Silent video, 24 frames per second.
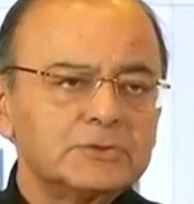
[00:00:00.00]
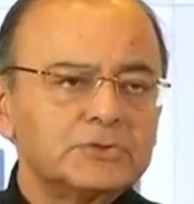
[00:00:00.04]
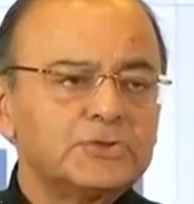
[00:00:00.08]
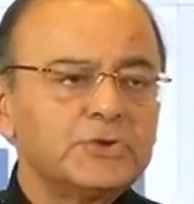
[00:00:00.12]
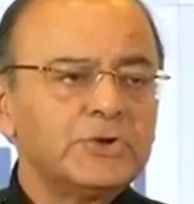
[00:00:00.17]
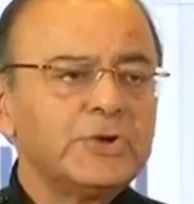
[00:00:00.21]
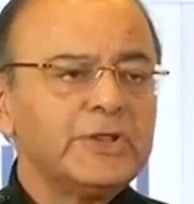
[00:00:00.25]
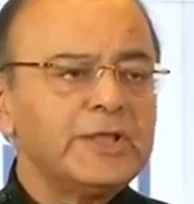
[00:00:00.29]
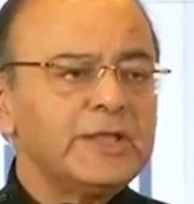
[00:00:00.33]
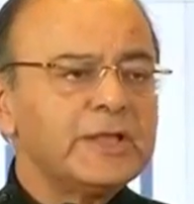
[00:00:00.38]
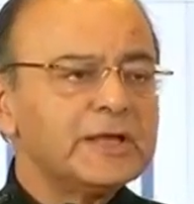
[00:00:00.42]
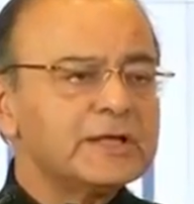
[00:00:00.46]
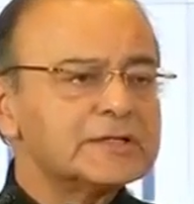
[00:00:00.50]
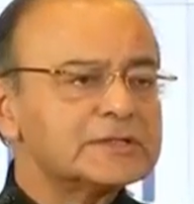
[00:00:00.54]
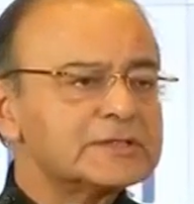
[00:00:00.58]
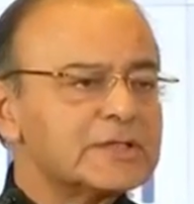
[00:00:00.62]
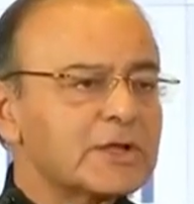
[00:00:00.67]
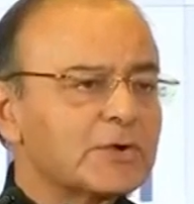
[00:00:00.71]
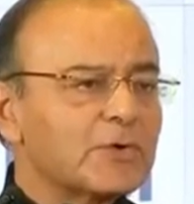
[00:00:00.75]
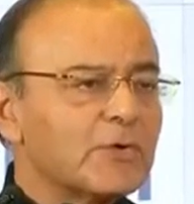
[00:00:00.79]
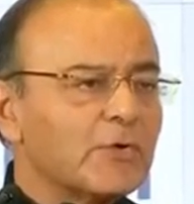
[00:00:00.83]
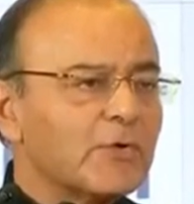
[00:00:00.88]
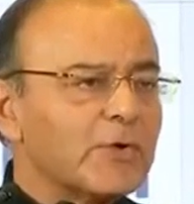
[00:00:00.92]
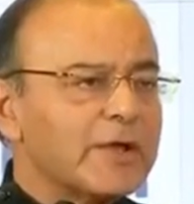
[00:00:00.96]
3 years
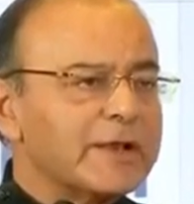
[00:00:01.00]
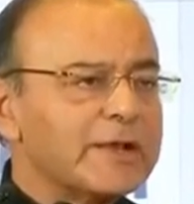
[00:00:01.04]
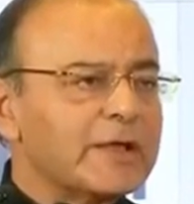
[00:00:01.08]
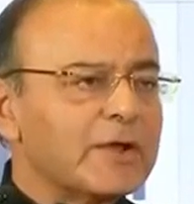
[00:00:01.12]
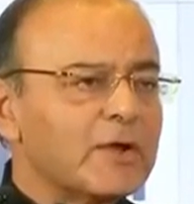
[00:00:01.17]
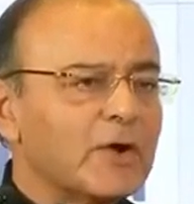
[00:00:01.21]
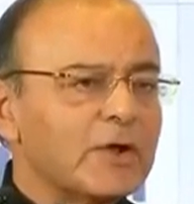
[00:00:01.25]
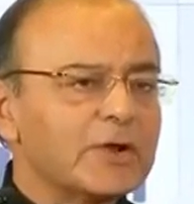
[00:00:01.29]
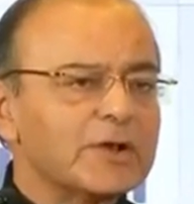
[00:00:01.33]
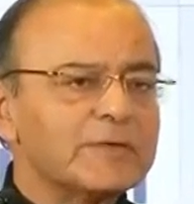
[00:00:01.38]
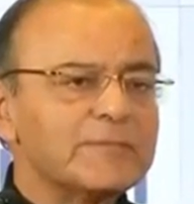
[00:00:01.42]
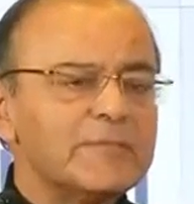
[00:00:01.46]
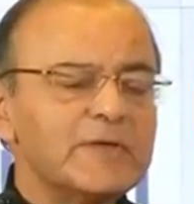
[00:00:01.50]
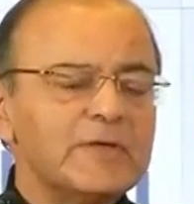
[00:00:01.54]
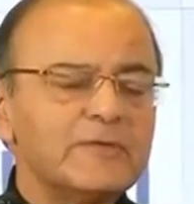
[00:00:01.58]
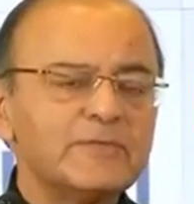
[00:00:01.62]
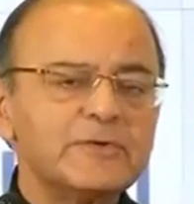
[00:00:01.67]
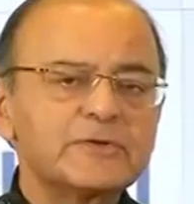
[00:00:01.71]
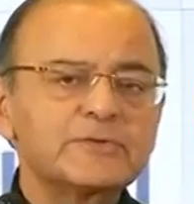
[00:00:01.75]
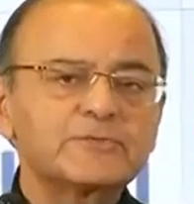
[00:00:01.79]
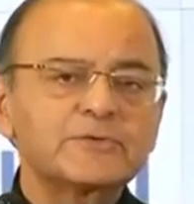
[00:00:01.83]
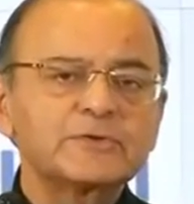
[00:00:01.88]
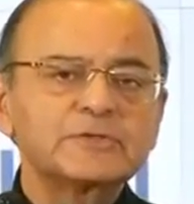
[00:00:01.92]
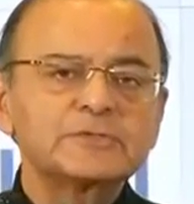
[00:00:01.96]
ago, an economy
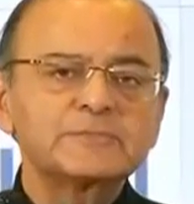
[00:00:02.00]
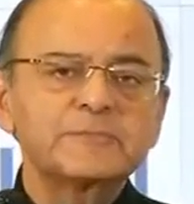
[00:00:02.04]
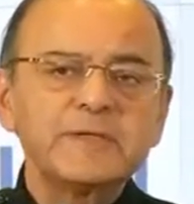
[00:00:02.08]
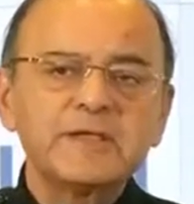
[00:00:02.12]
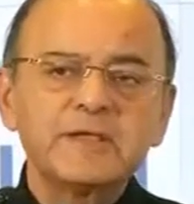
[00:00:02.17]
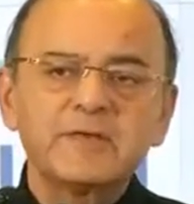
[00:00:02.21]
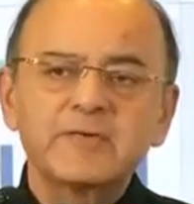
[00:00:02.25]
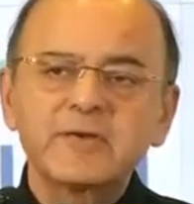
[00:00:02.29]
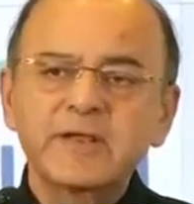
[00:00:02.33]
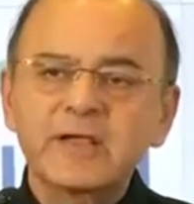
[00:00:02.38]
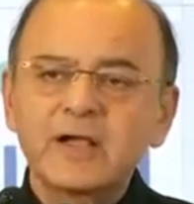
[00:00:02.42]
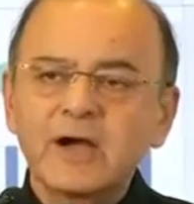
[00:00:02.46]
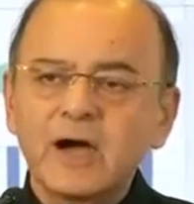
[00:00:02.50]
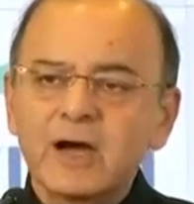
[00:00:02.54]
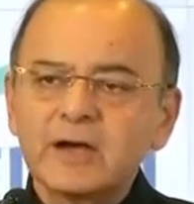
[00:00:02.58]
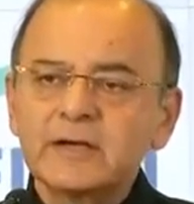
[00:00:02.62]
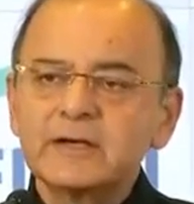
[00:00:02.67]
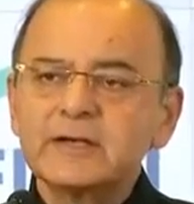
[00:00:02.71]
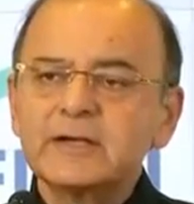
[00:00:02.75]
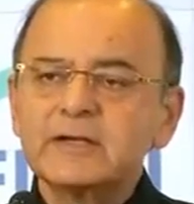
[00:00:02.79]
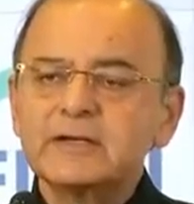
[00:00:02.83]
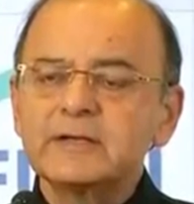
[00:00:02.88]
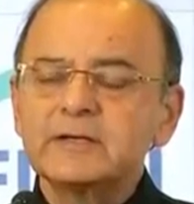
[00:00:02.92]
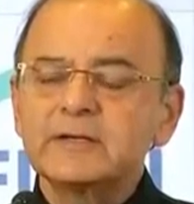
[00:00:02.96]
which was being
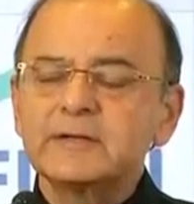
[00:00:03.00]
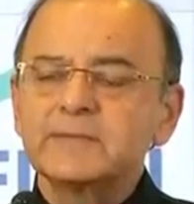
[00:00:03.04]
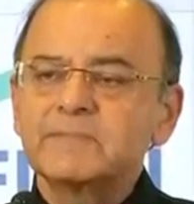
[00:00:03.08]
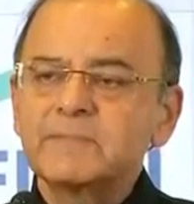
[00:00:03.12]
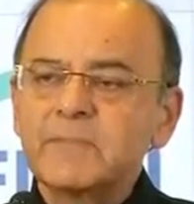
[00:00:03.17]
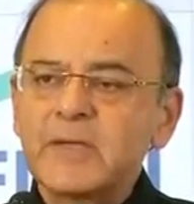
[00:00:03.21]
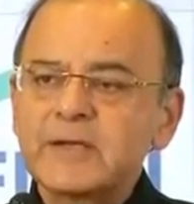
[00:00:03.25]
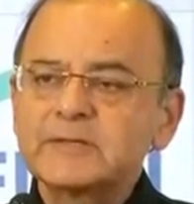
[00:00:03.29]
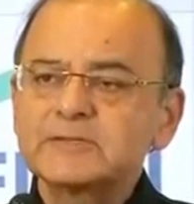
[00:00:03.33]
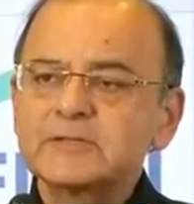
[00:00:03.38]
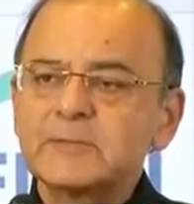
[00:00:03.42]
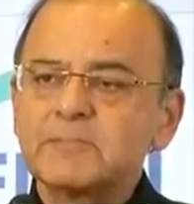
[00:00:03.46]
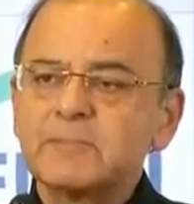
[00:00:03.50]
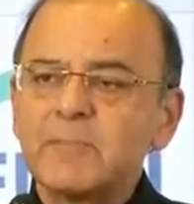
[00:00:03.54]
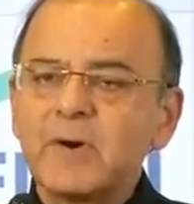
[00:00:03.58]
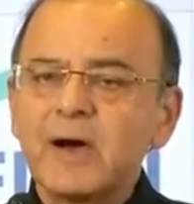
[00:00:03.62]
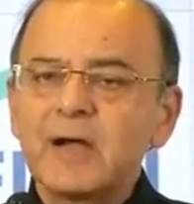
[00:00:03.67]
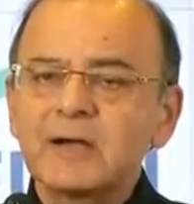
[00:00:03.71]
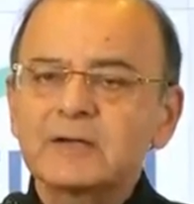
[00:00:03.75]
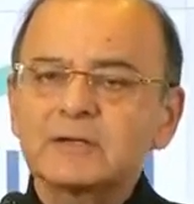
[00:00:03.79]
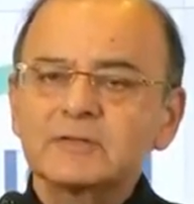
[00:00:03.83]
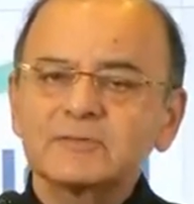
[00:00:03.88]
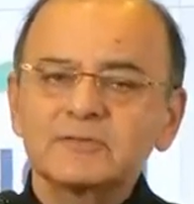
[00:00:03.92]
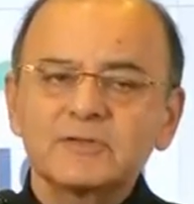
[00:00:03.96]
regarded as a
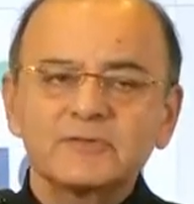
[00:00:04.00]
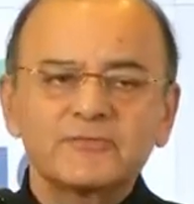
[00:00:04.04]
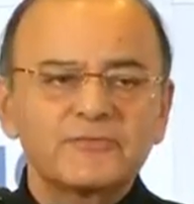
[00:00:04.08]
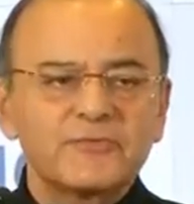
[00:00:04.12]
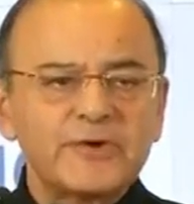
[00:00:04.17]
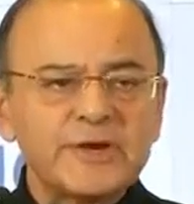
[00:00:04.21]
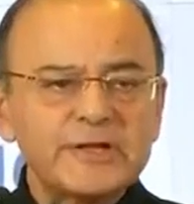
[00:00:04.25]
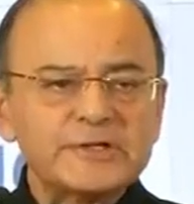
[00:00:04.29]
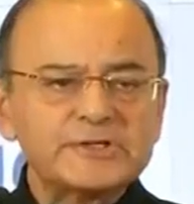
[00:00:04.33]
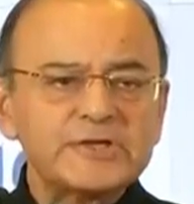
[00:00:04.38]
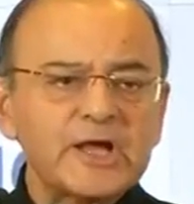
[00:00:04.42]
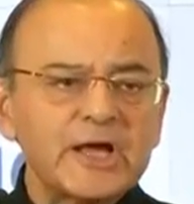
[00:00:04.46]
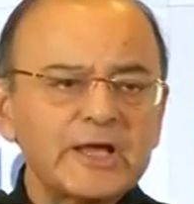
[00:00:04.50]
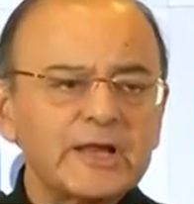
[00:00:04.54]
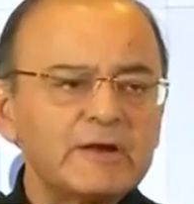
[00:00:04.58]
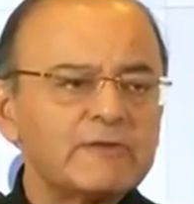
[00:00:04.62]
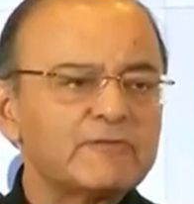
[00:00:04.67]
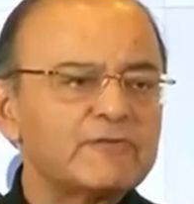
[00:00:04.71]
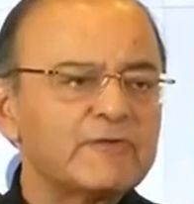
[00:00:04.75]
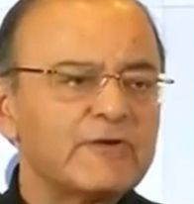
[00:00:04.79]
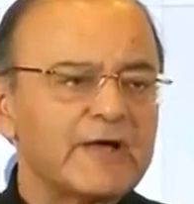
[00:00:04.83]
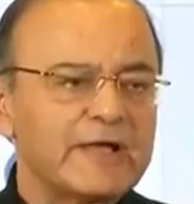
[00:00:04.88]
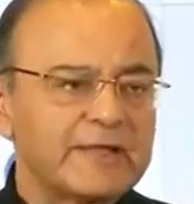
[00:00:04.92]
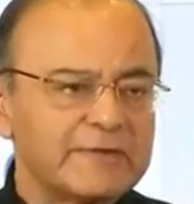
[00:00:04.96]
part of the fragile
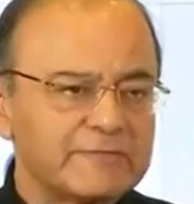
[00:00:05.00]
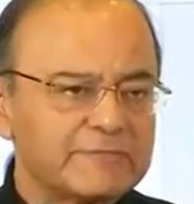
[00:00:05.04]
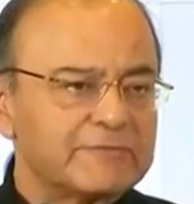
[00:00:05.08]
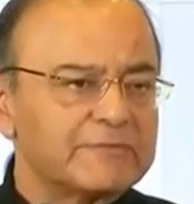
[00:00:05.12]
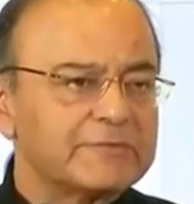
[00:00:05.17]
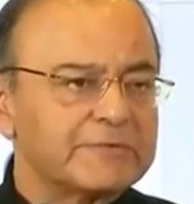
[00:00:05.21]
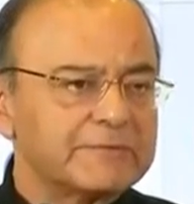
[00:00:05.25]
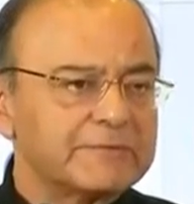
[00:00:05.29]
five,